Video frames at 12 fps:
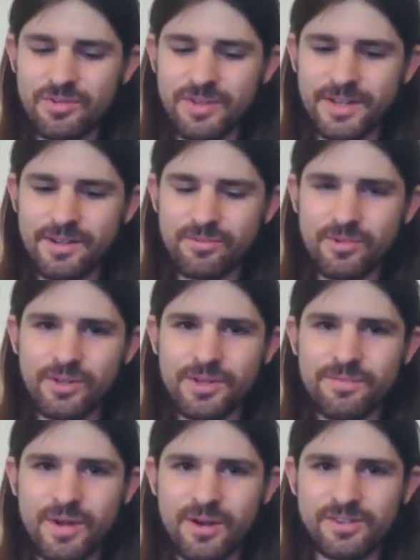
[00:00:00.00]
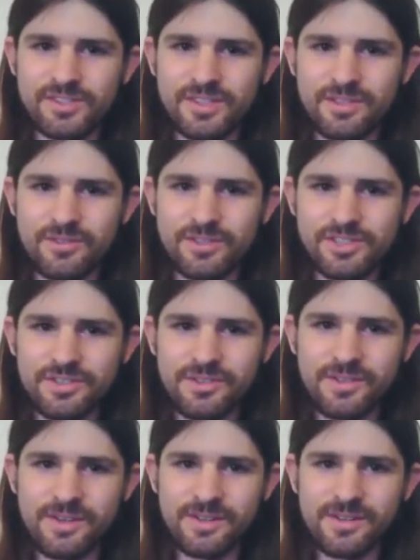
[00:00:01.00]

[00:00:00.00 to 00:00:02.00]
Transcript: really embarrassing, cringy thing.